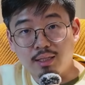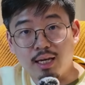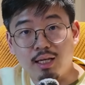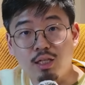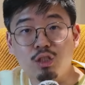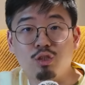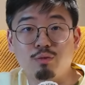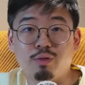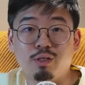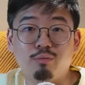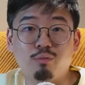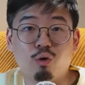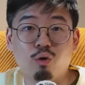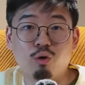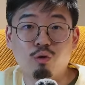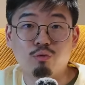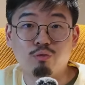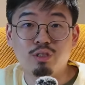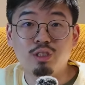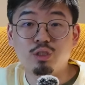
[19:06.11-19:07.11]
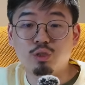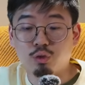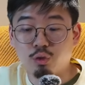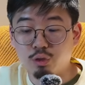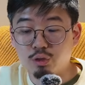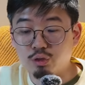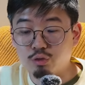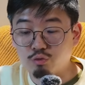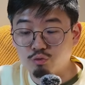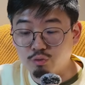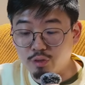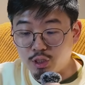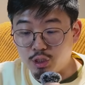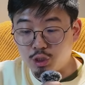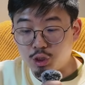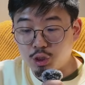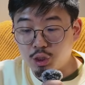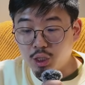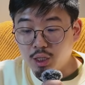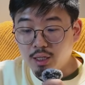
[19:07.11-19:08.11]
tend to be more resource
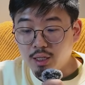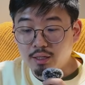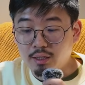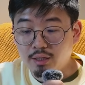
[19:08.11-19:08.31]
rich